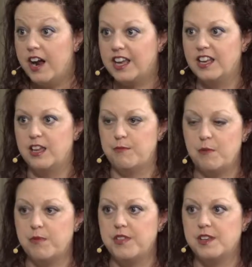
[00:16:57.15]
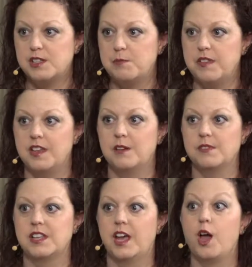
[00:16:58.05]
I can keep up with this. But then it
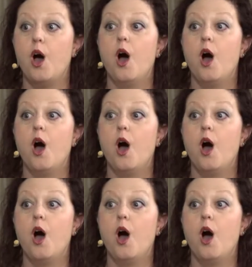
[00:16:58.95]
was like,